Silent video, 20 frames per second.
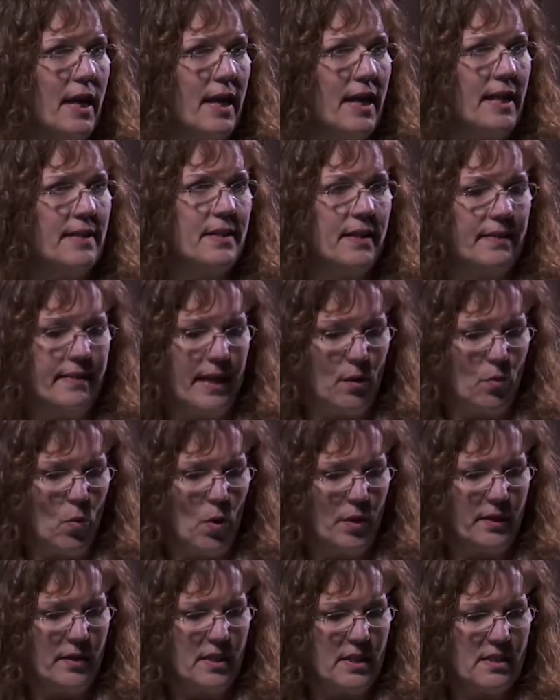is that they
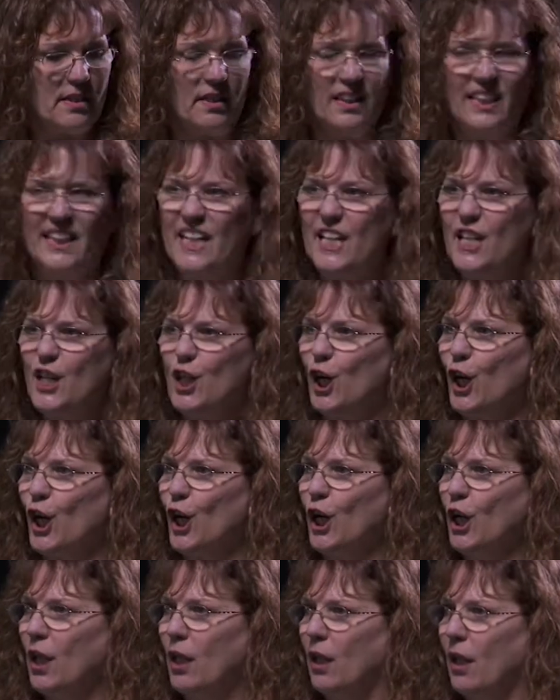wanted this
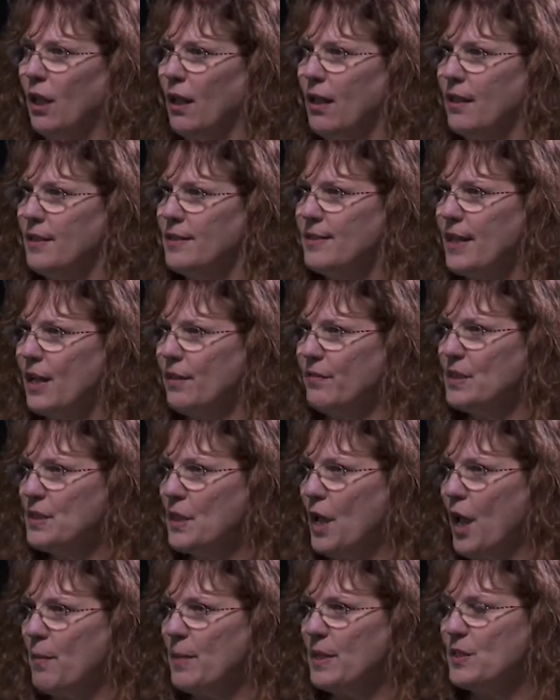linear set of
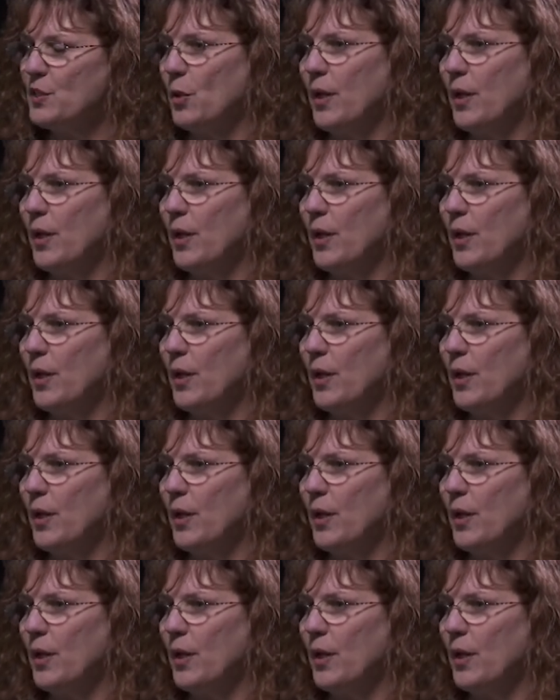assignments.